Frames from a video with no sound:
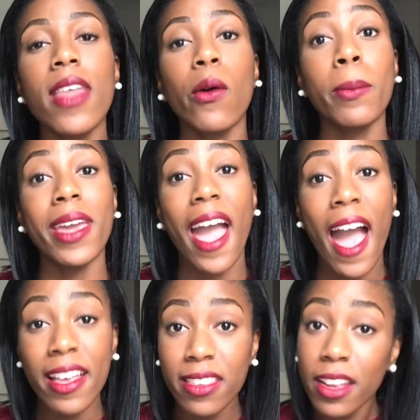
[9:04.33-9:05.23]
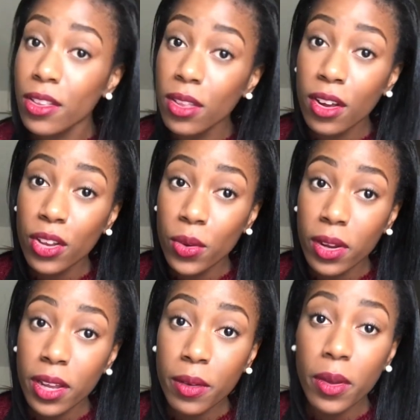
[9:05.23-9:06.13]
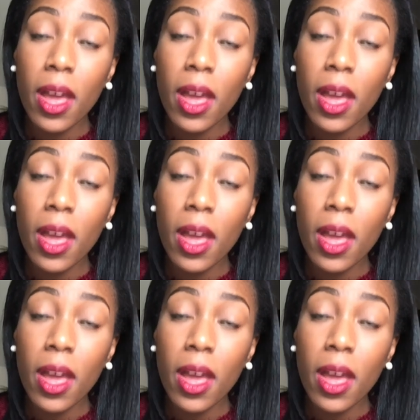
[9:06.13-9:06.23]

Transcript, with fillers: that will be an asset to their unit.